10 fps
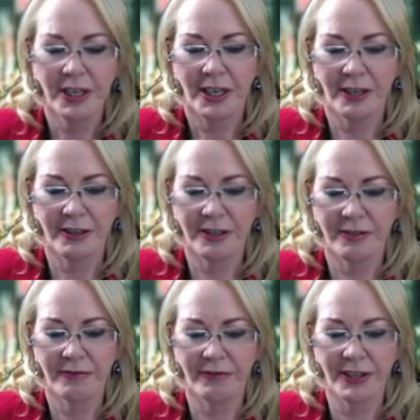
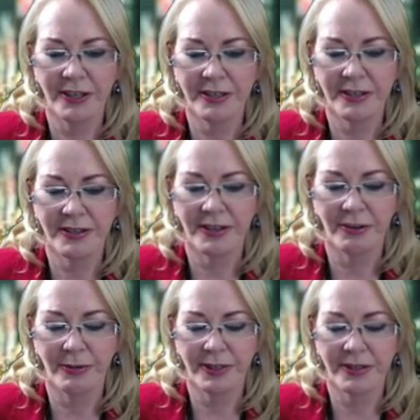And Venus is
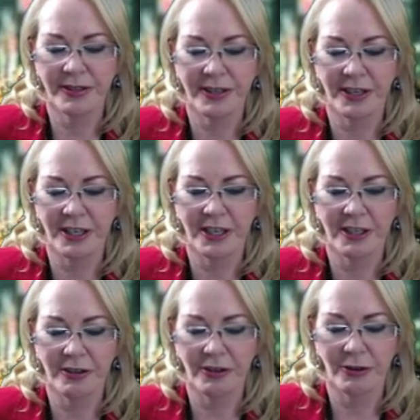going to be sitting
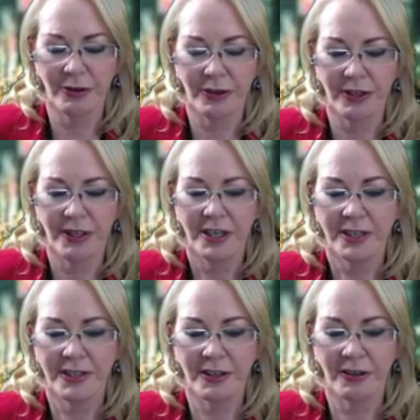in your
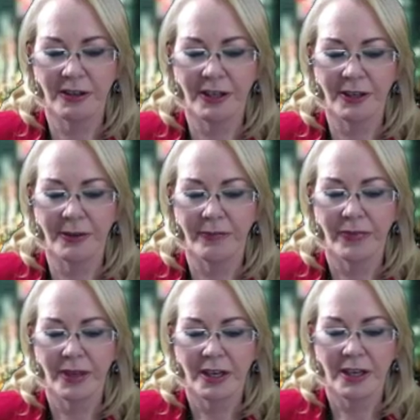solar
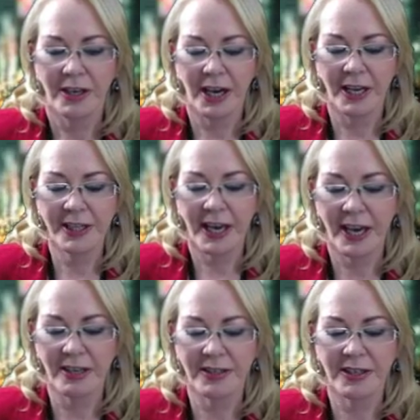ninth
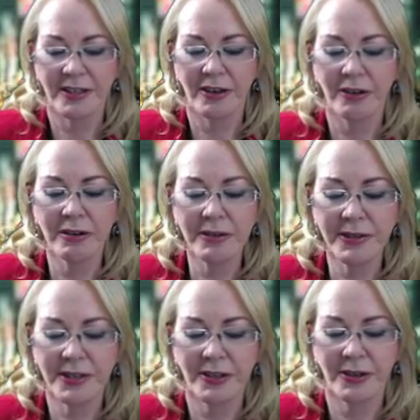house. It's
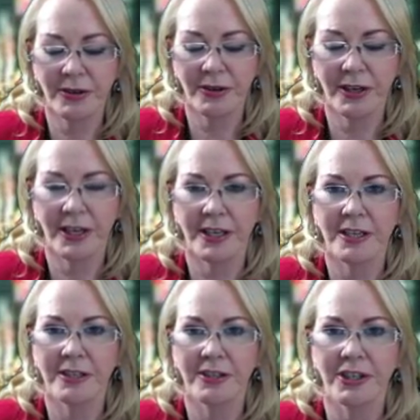also a
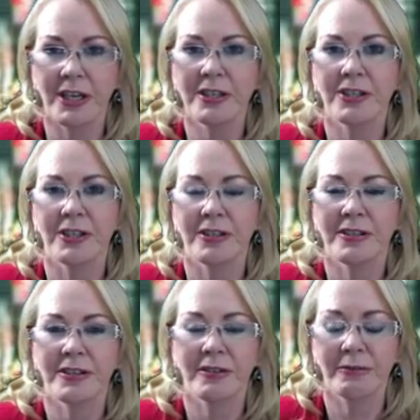conjunction,
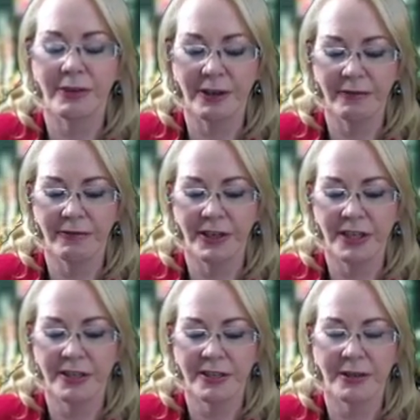so where
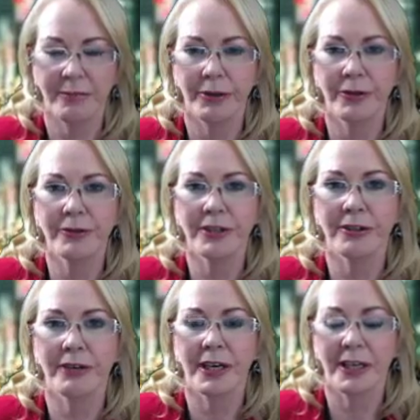Venus and
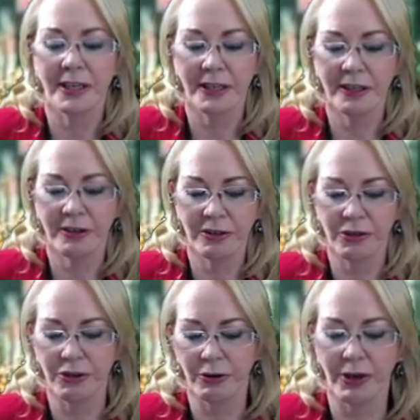Pluto are
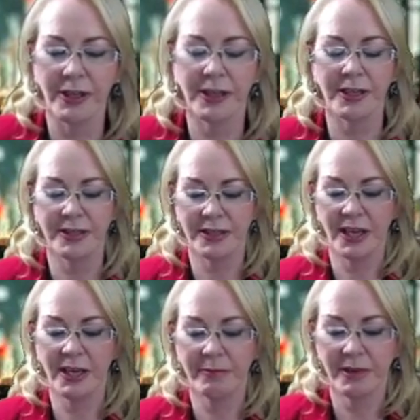conjoined at that
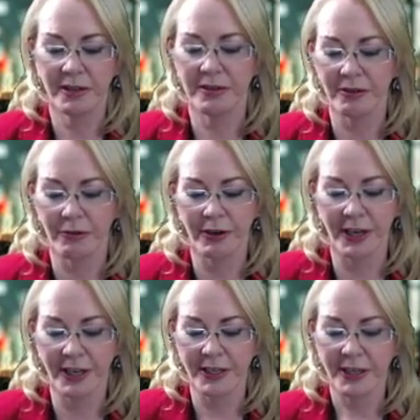same
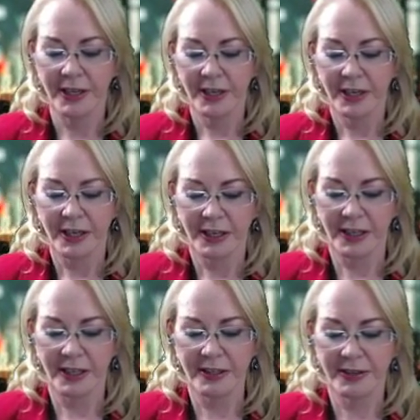degree.
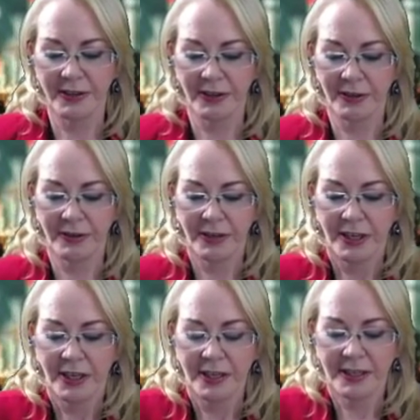So
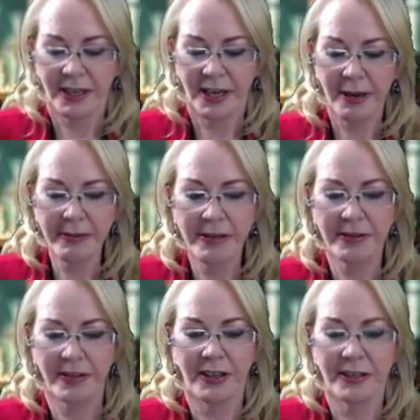there's a couple
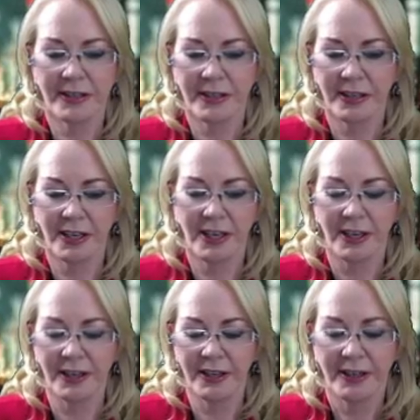of things
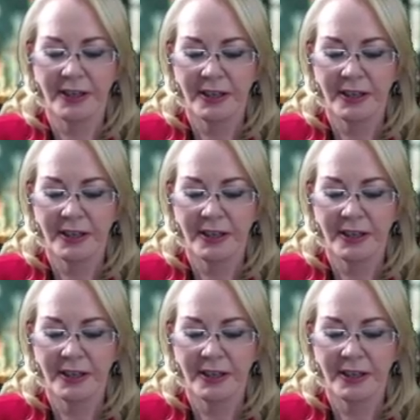here.